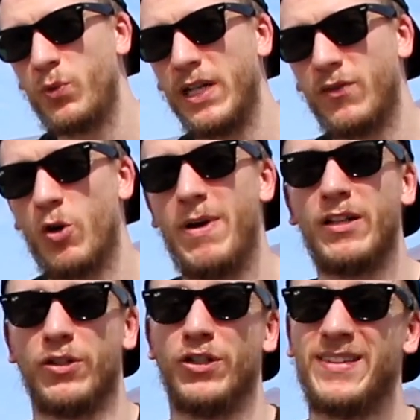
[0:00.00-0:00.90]
trick for
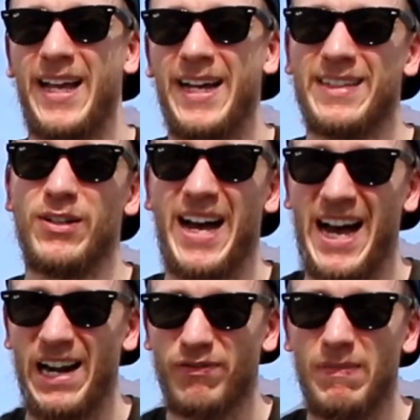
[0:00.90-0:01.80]
about a night and a
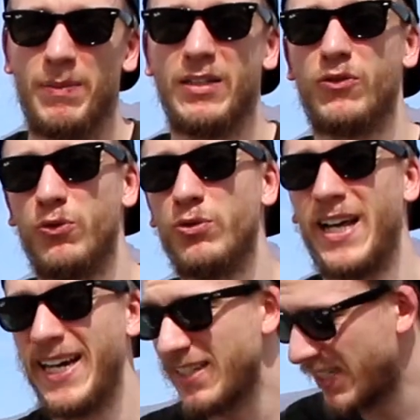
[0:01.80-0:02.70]
half, maybe two
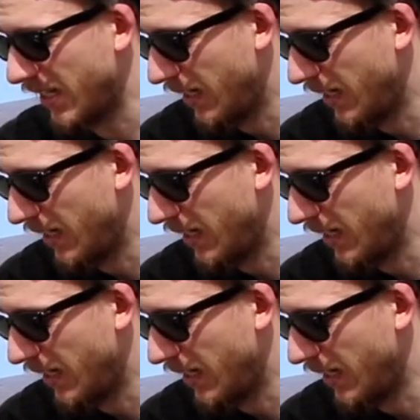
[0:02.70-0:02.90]
nights.